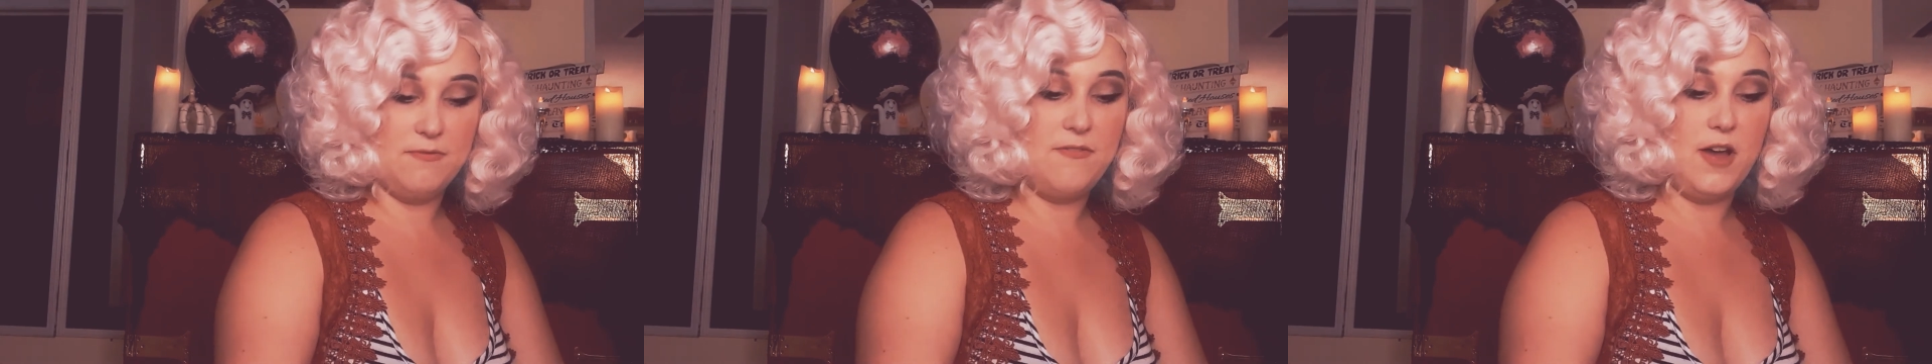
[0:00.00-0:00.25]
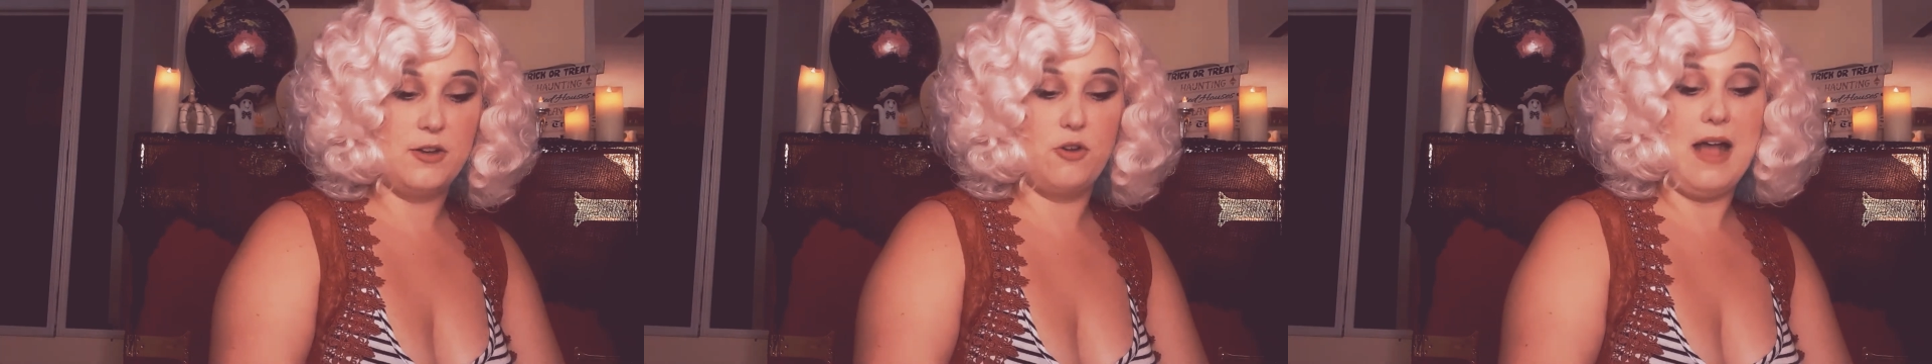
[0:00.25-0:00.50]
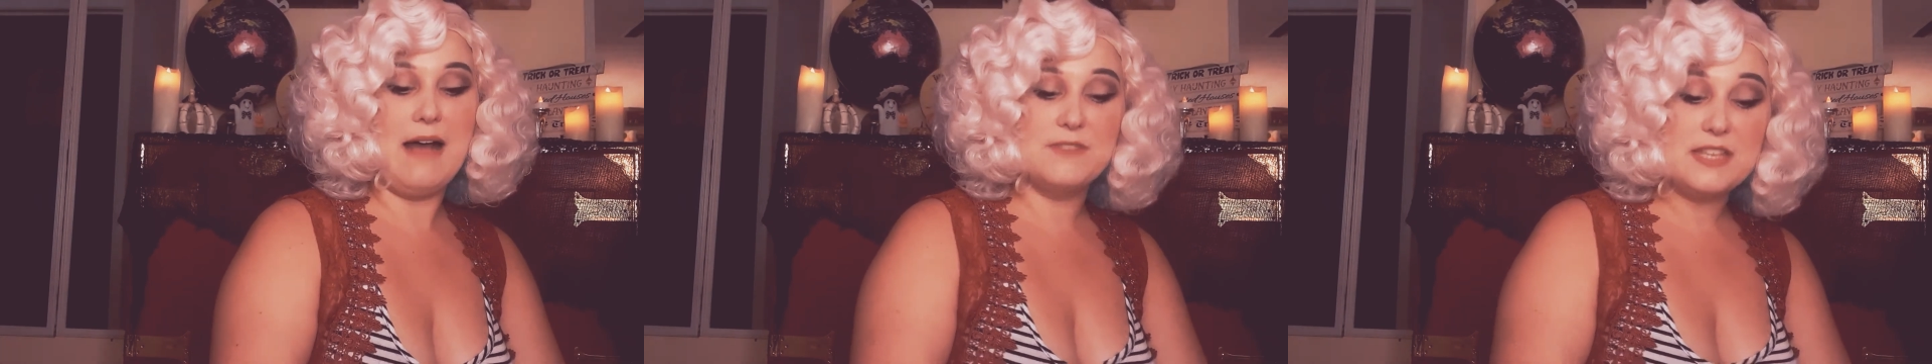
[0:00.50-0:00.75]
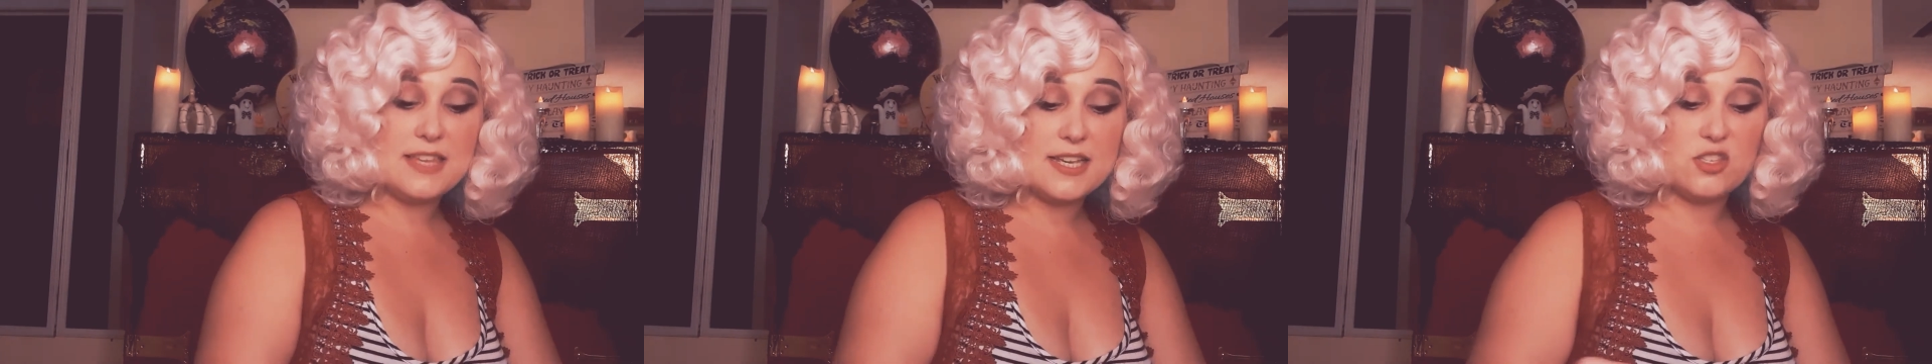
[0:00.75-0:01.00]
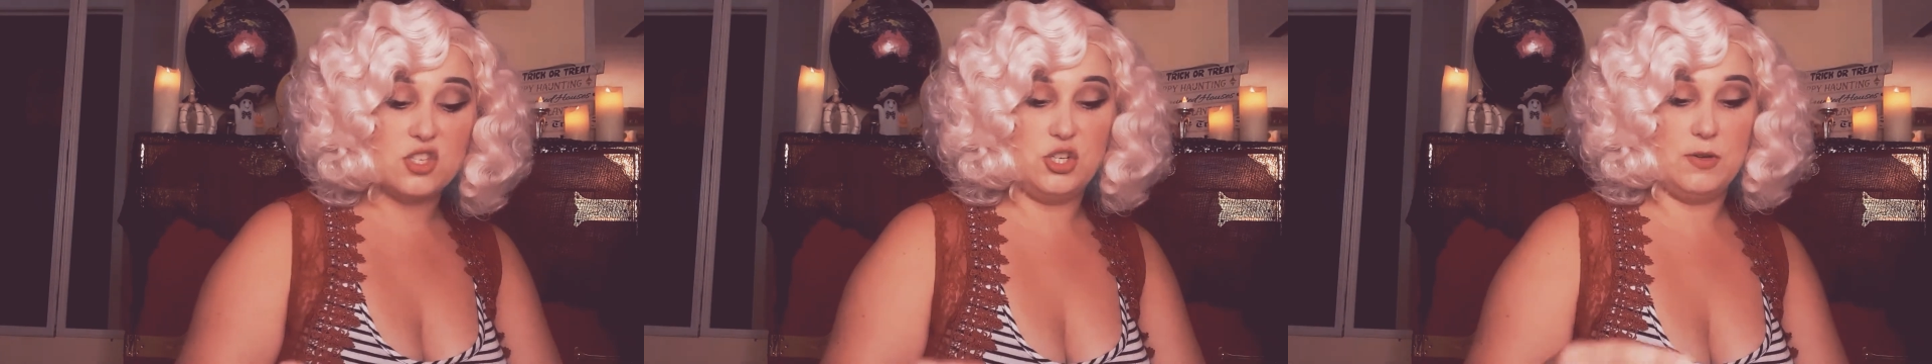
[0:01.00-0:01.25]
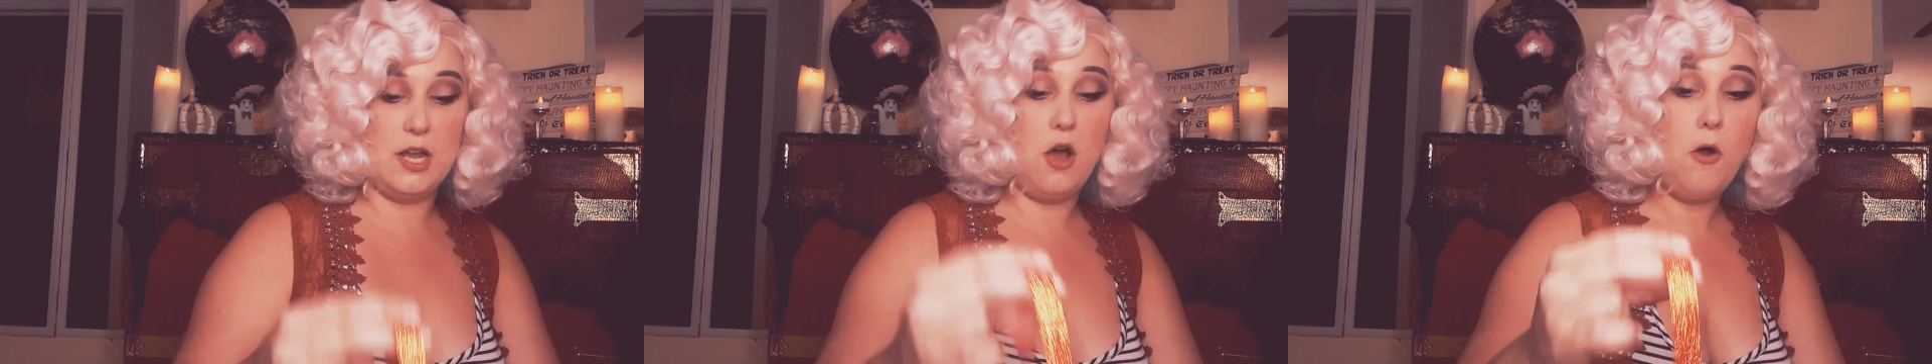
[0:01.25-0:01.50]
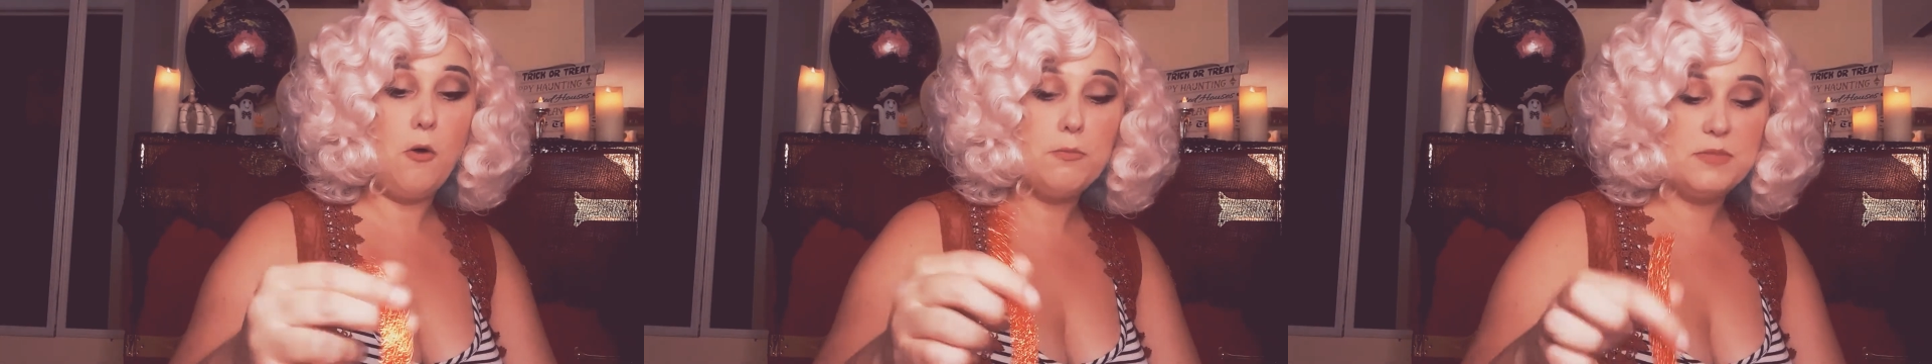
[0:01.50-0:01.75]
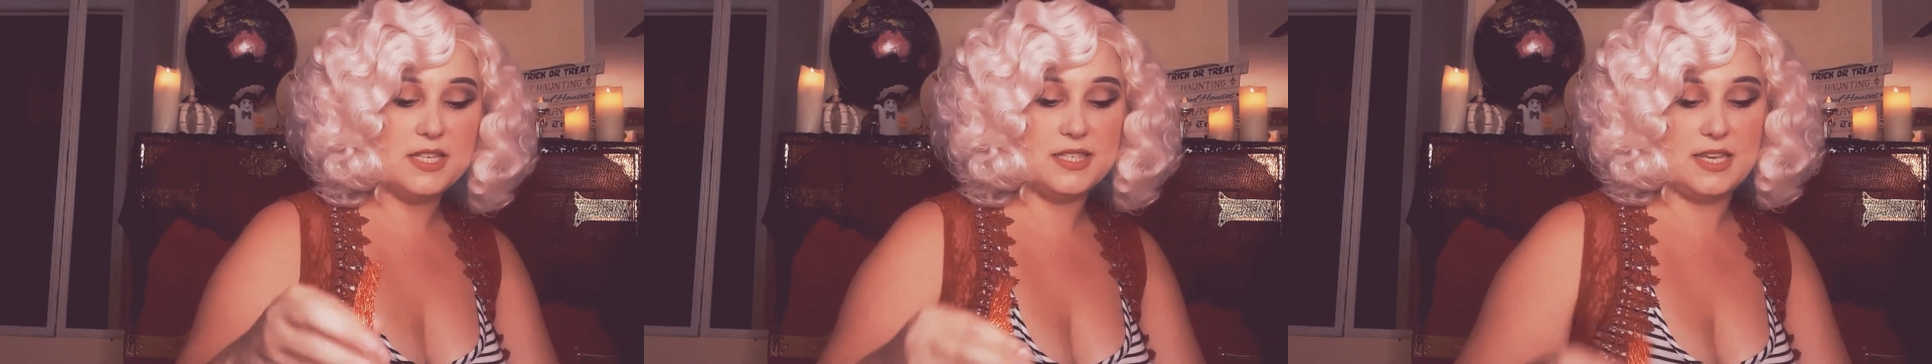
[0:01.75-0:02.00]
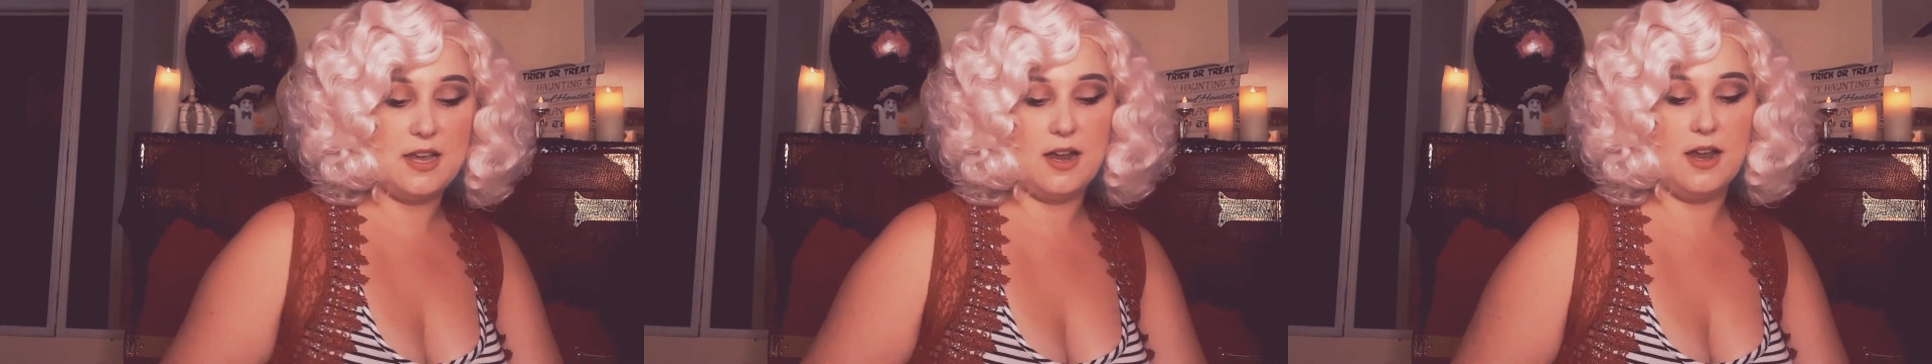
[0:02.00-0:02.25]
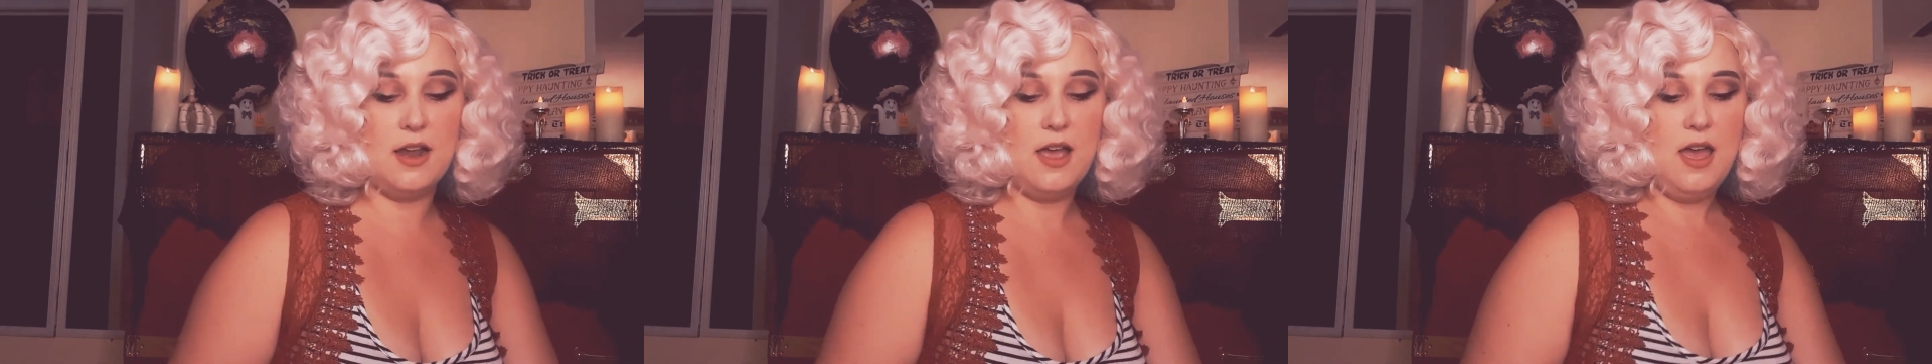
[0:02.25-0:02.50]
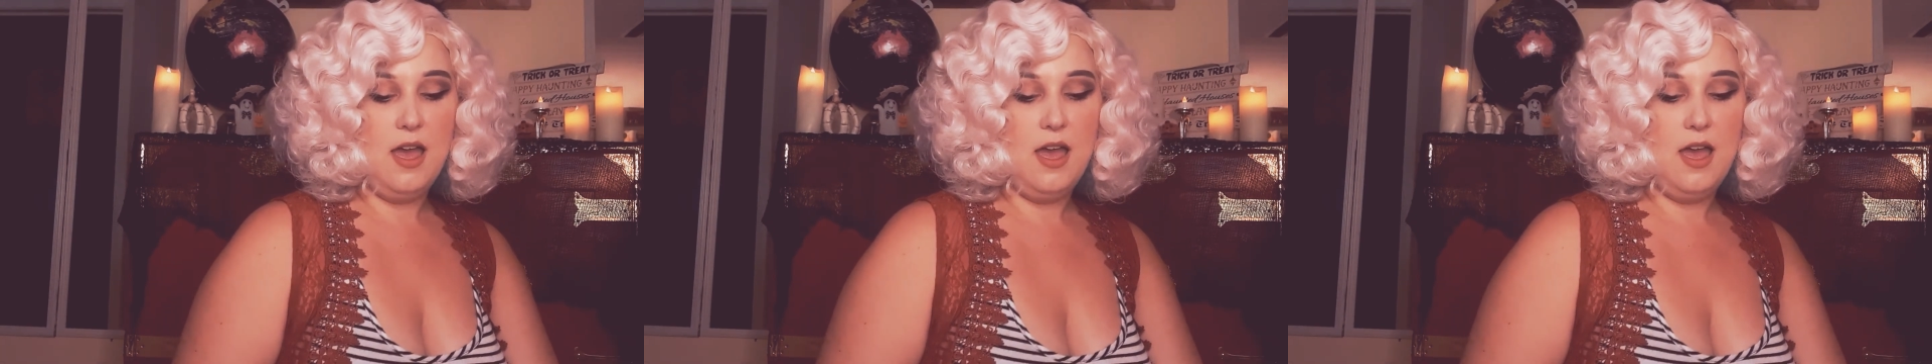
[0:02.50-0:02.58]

fun crafty things to do at home this year.